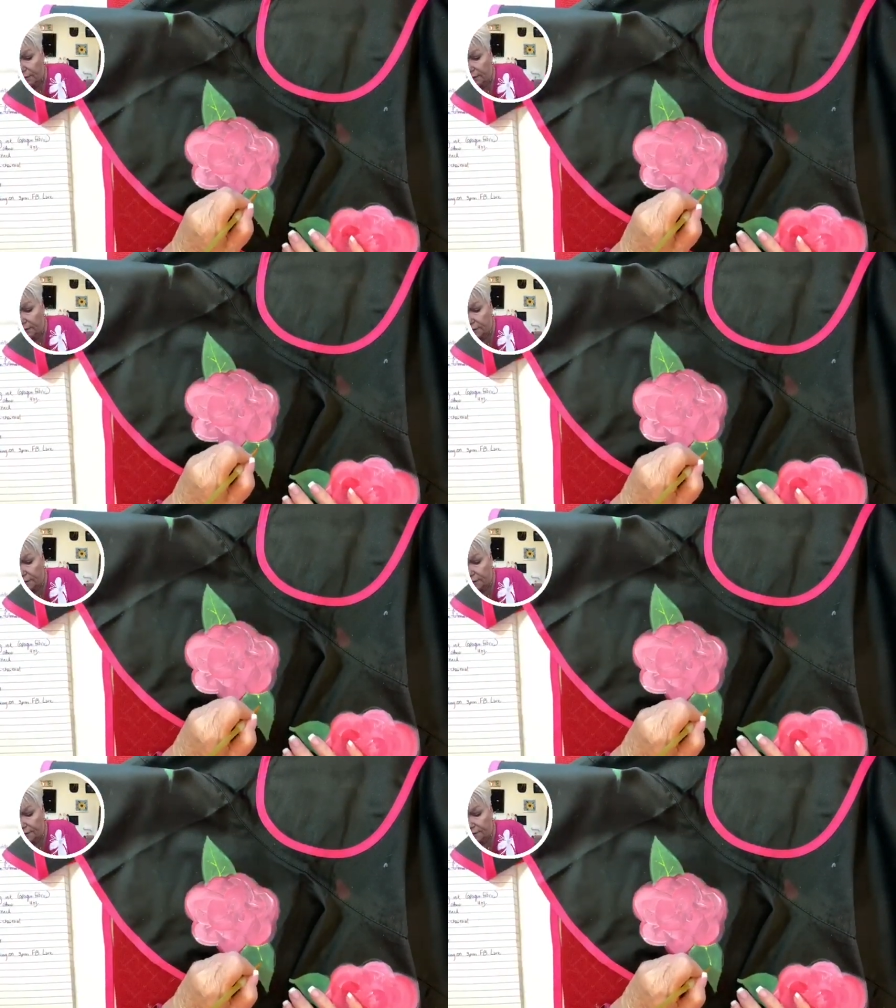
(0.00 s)

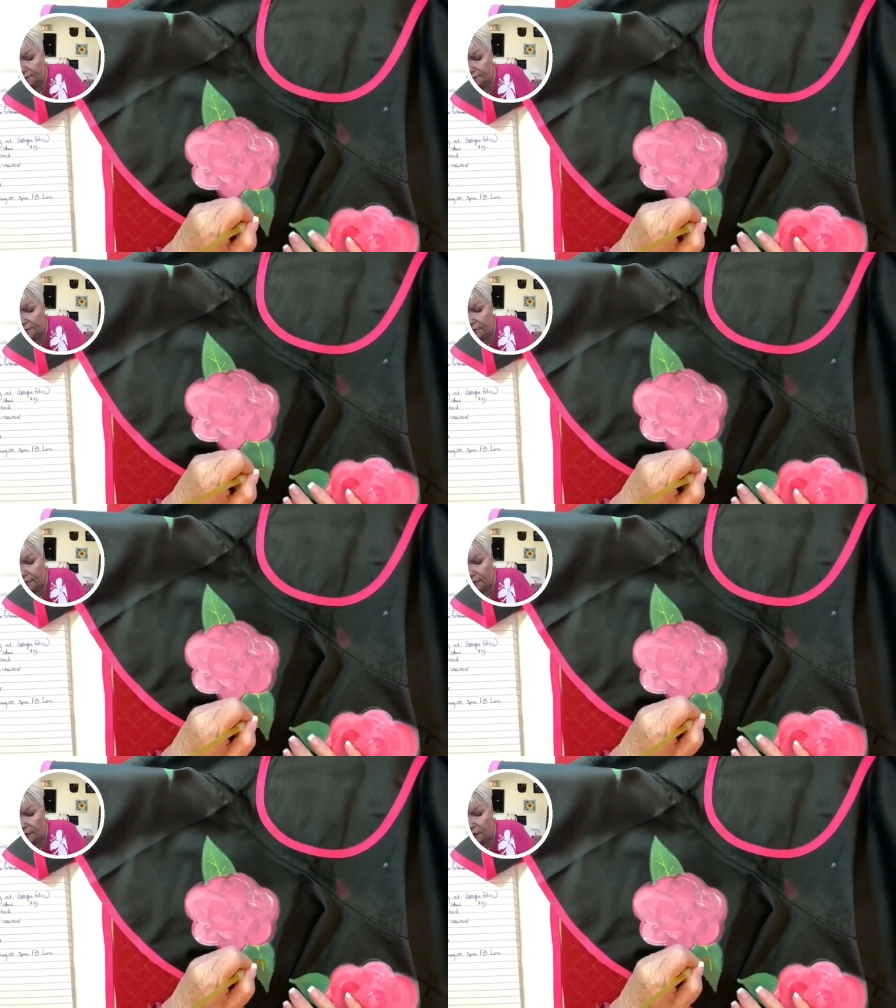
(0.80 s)
else
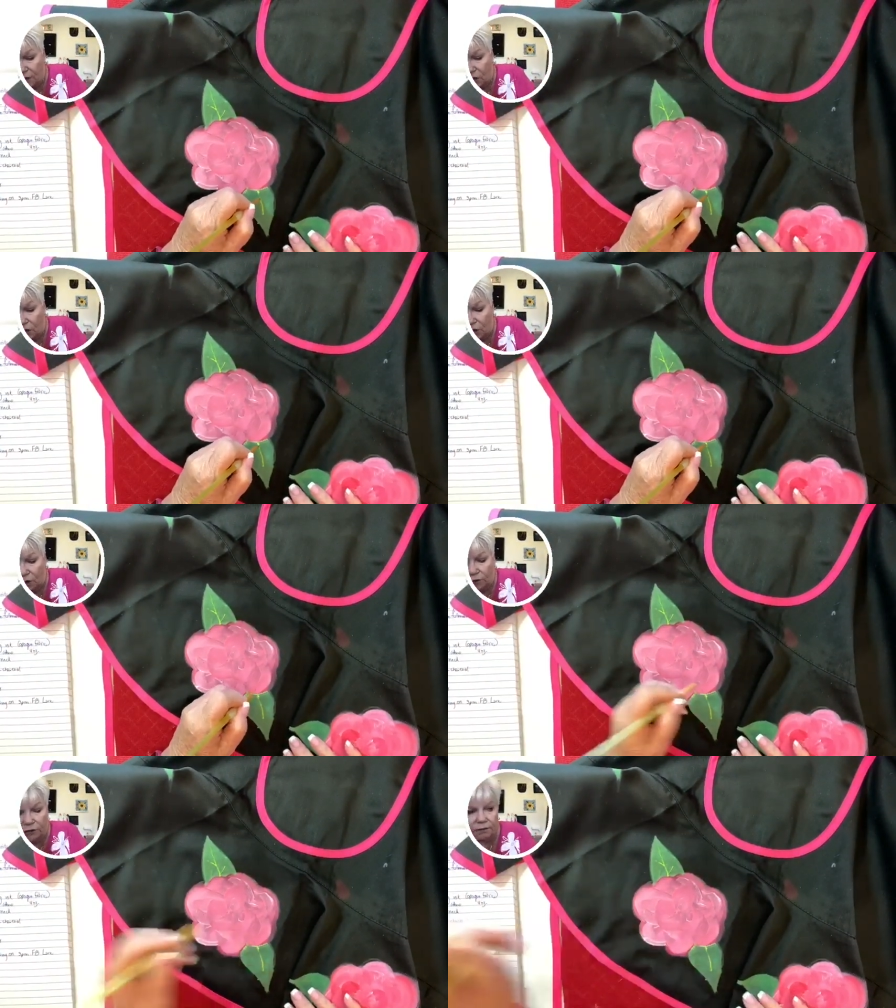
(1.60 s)

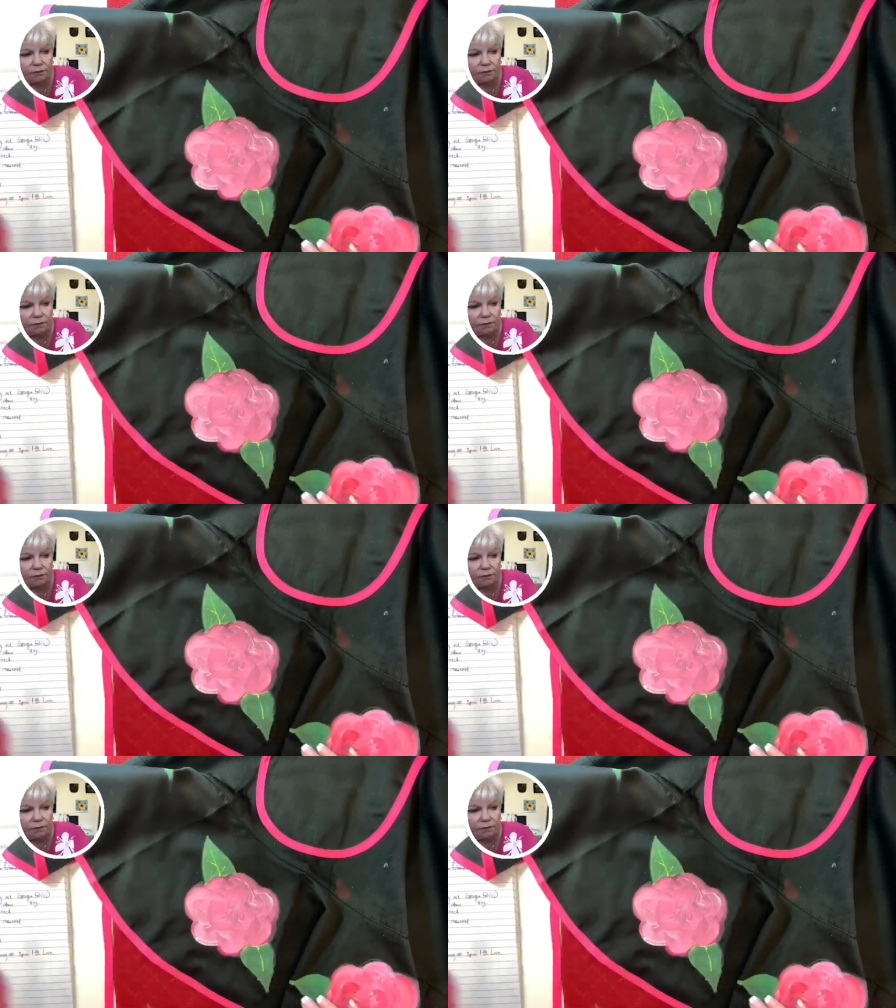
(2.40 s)
called